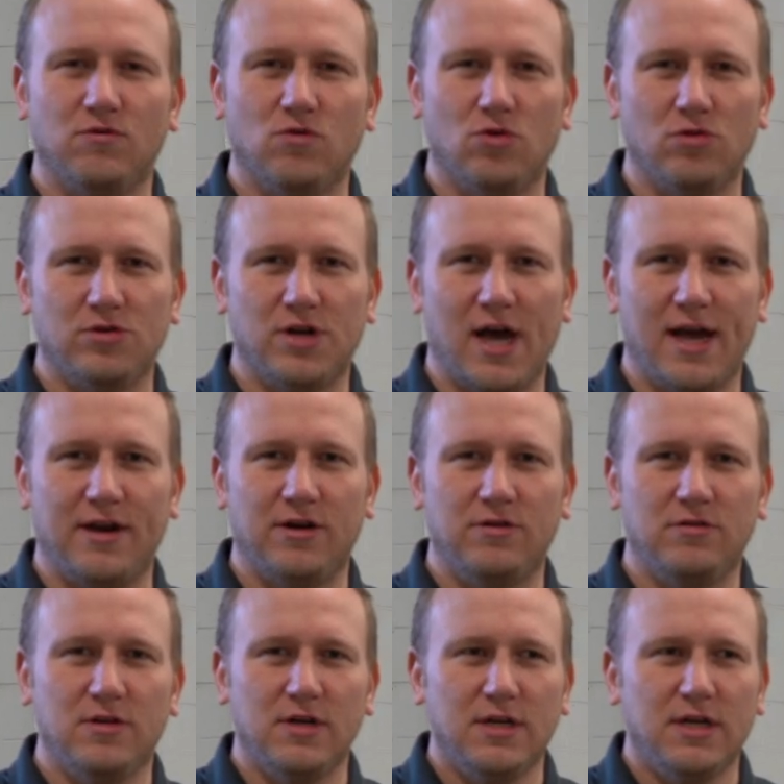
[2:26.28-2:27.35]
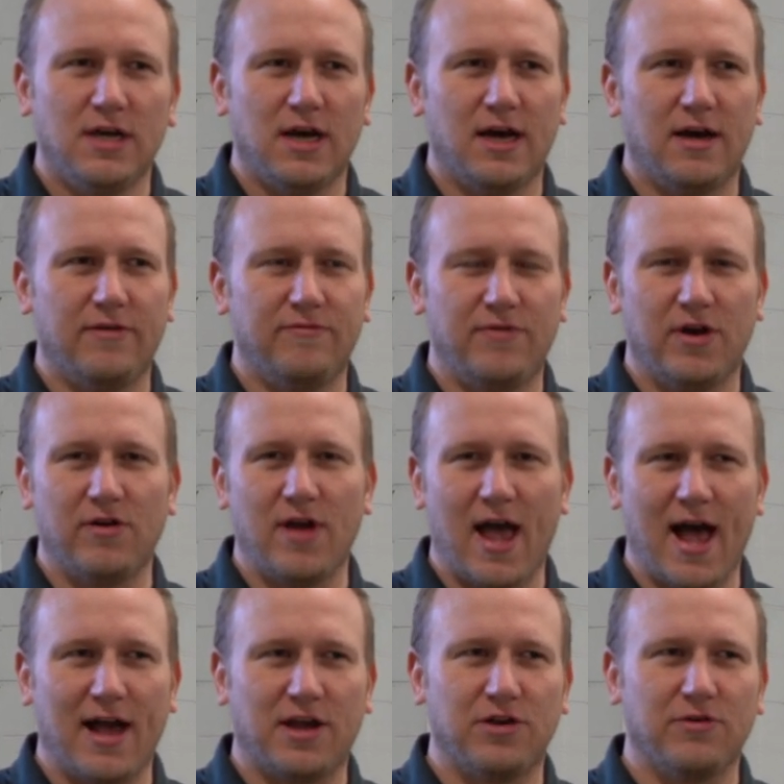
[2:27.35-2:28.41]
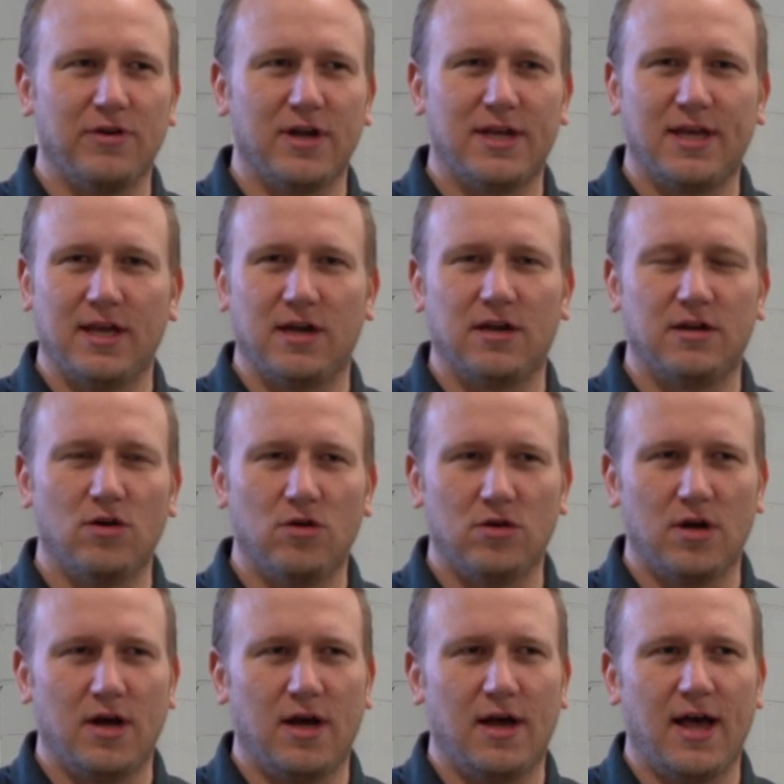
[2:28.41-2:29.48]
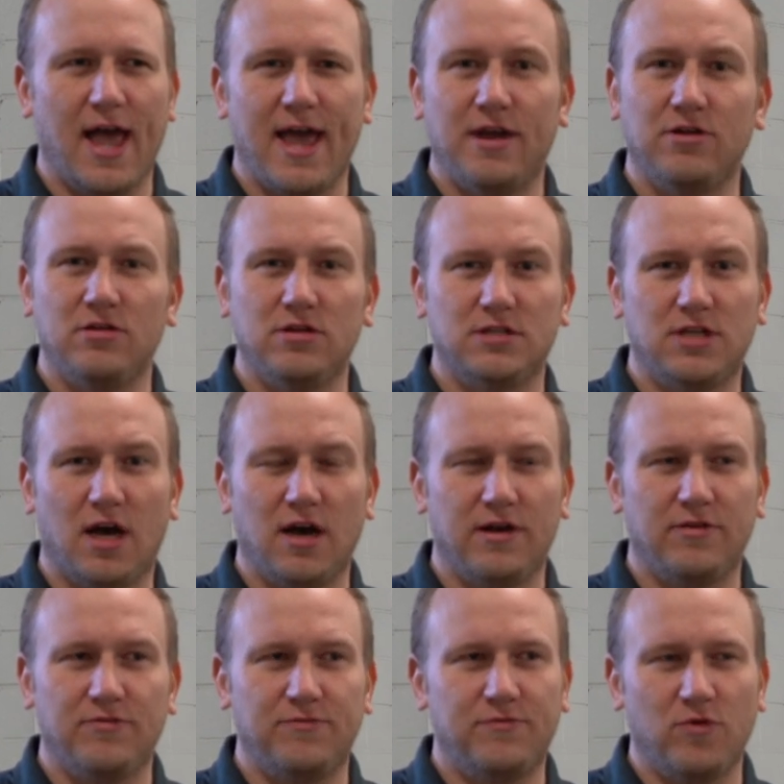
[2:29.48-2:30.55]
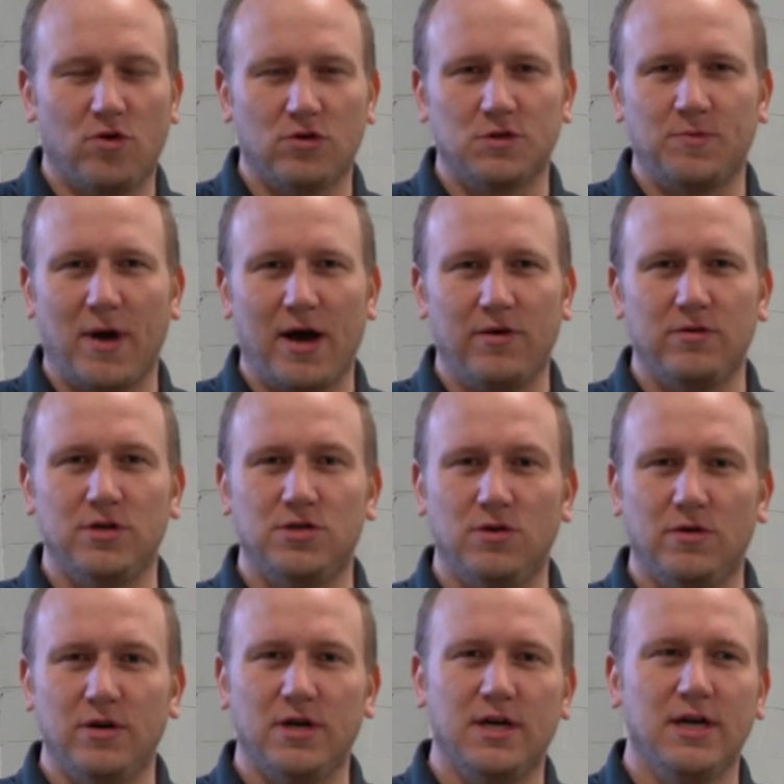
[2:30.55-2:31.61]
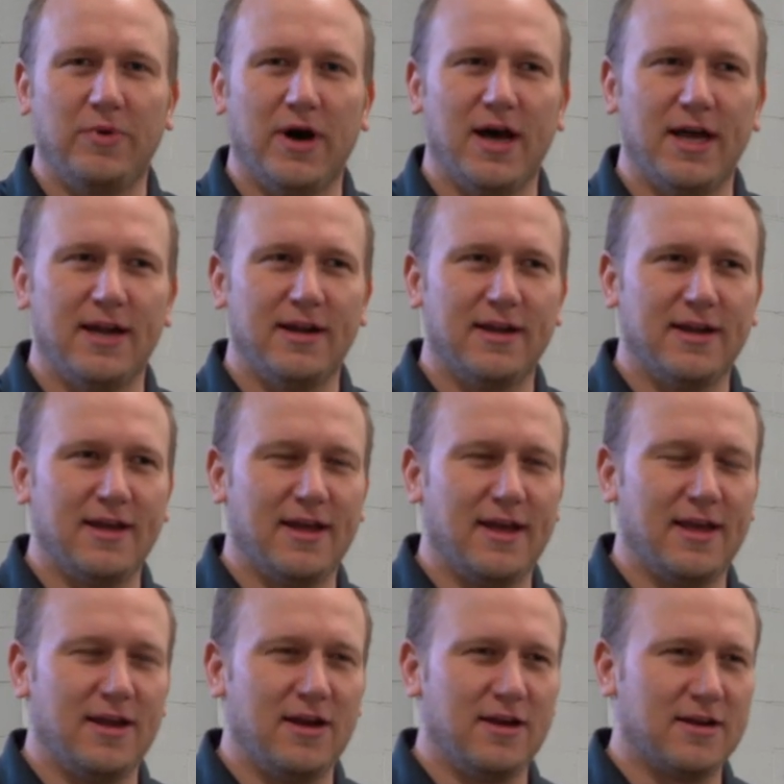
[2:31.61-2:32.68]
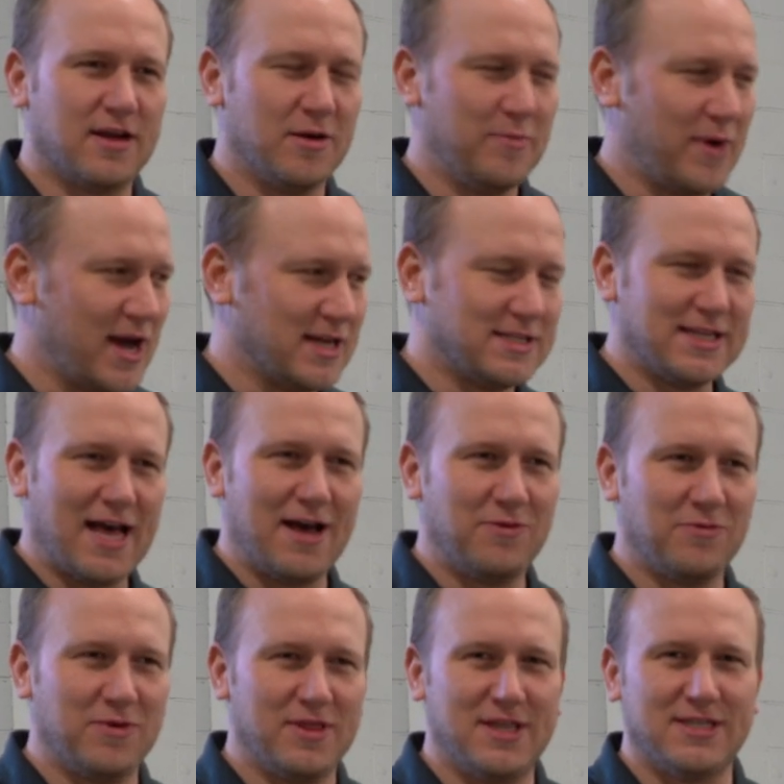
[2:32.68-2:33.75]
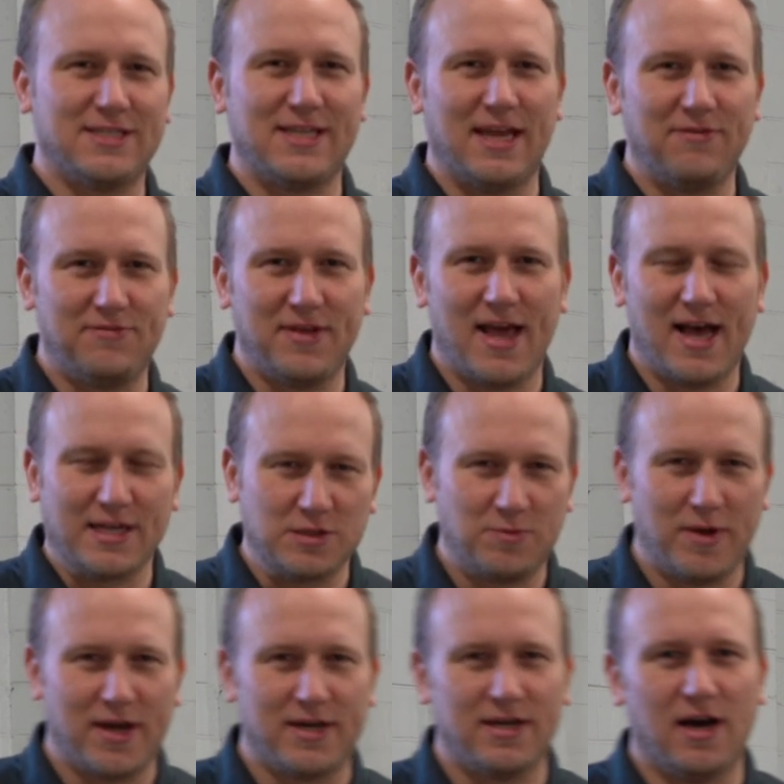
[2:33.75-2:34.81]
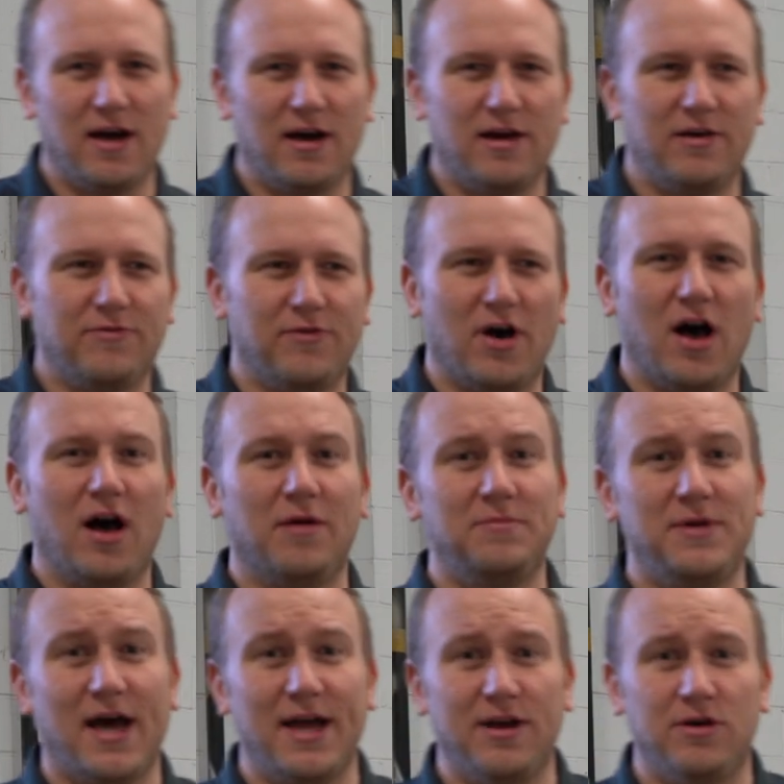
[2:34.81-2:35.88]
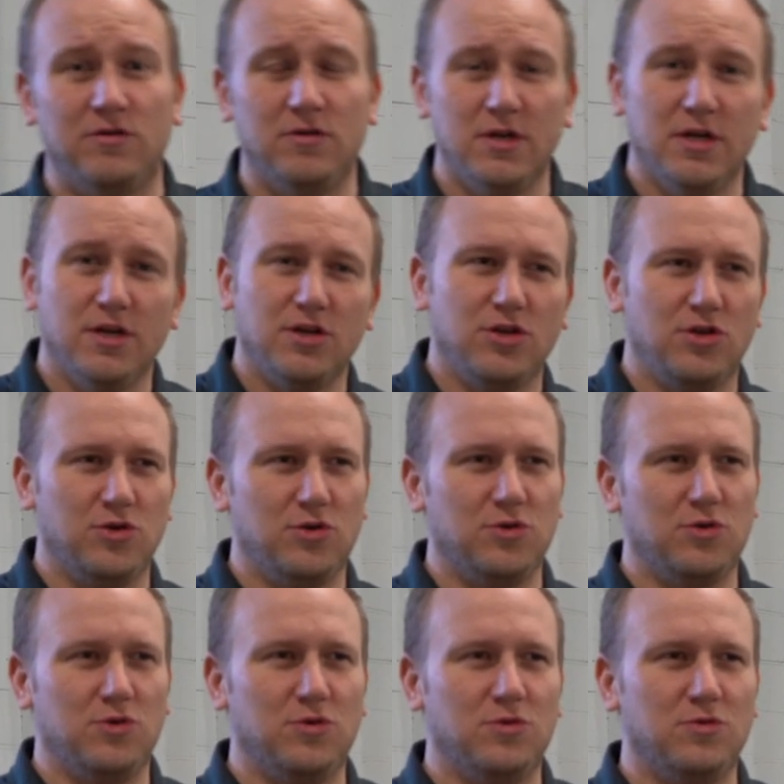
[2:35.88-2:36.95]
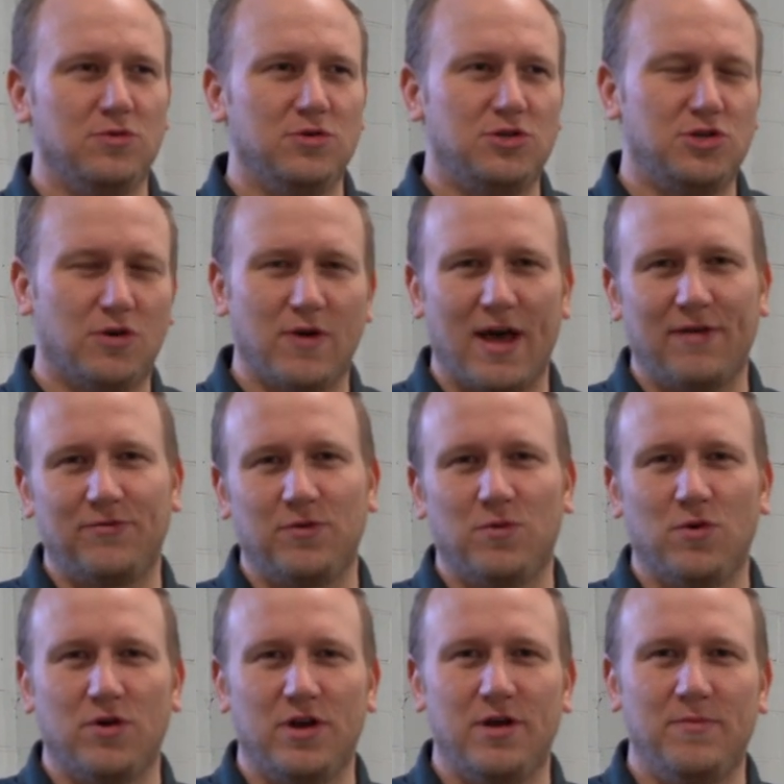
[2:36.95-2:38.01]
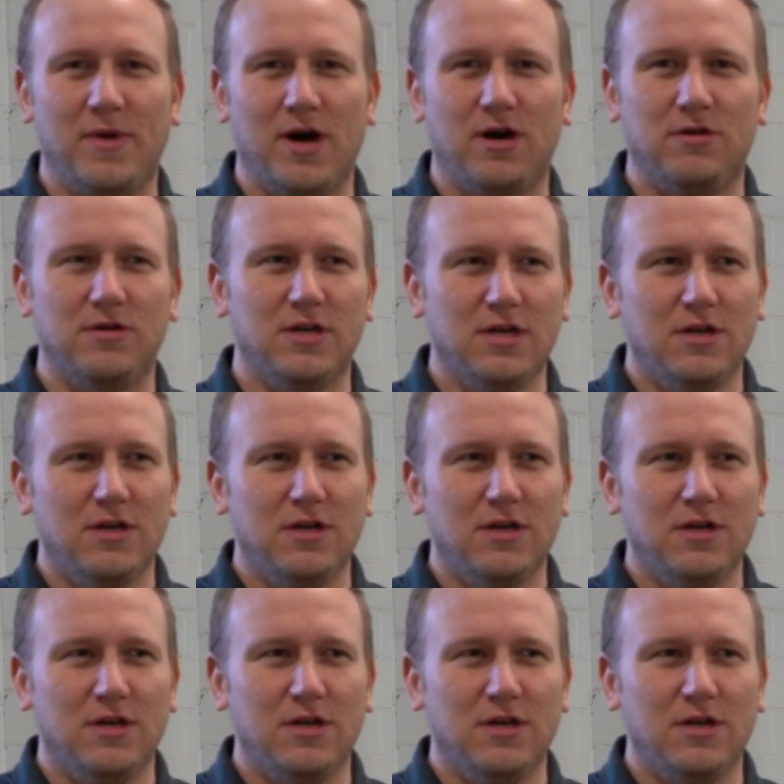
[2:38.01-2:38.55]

a roller dyno. Very accurate, can handle a ton of horsepower and torque, but it combines that with the safety aspect of a hub dyno. You don't have to worry about